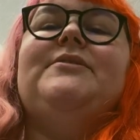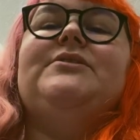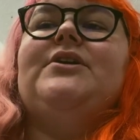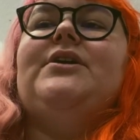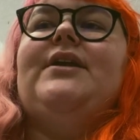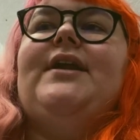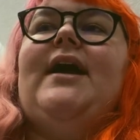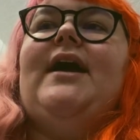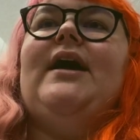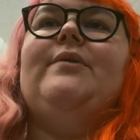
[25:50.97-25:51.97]
started on
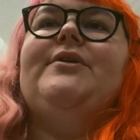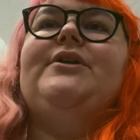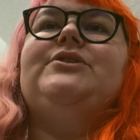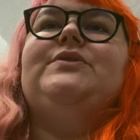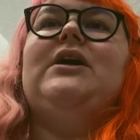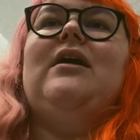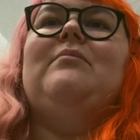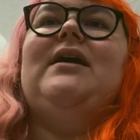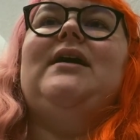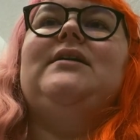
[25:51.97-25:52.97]
how we're going to do
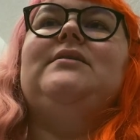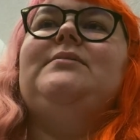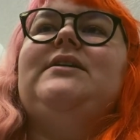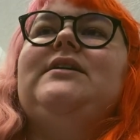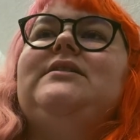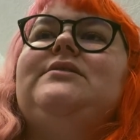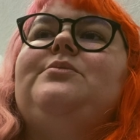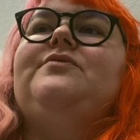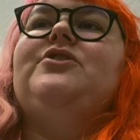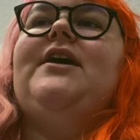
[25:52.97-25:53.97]
combat because
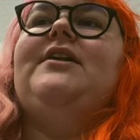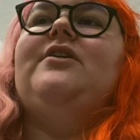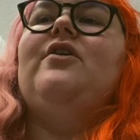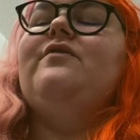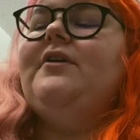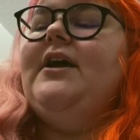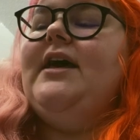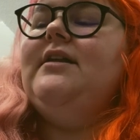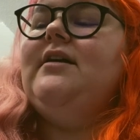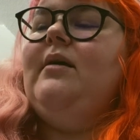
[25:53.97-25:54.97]
we've tried an
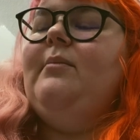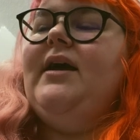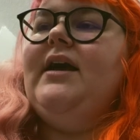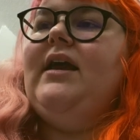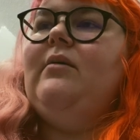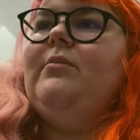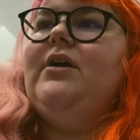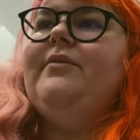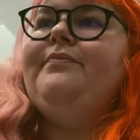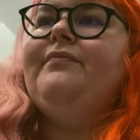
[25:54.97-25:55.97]
overhead combat
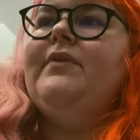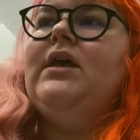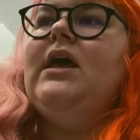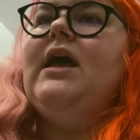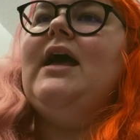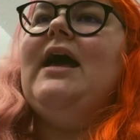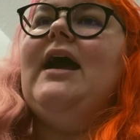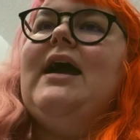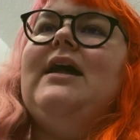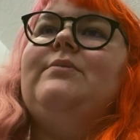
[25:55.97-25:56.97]
camera
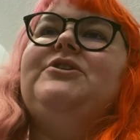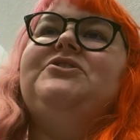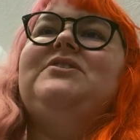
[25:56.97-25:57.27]
and we just